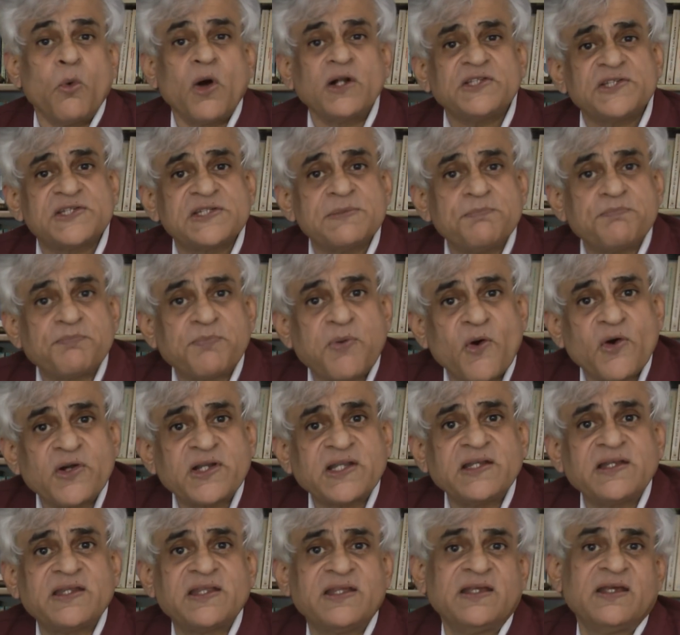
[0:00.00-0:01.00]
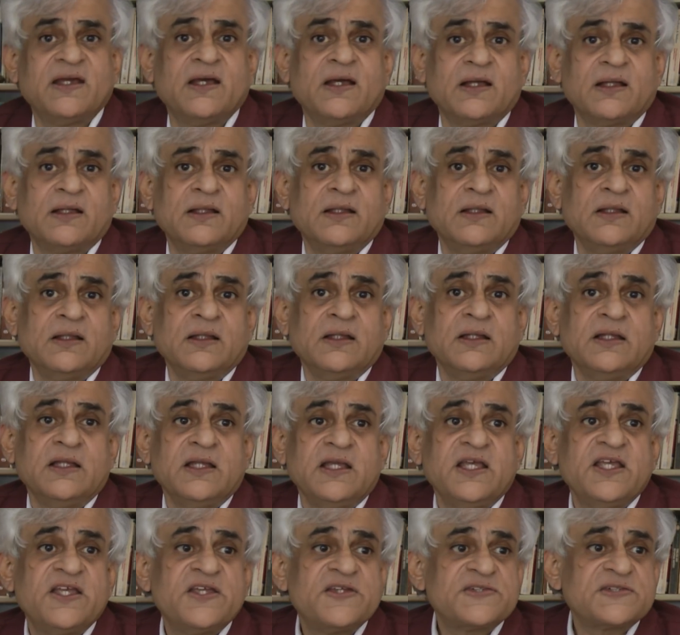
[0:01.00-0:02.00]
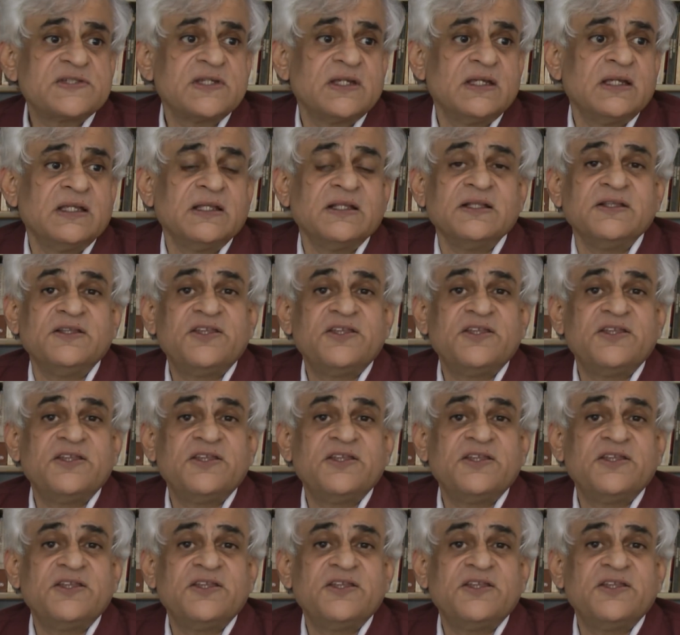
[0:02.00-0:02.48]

What's important here is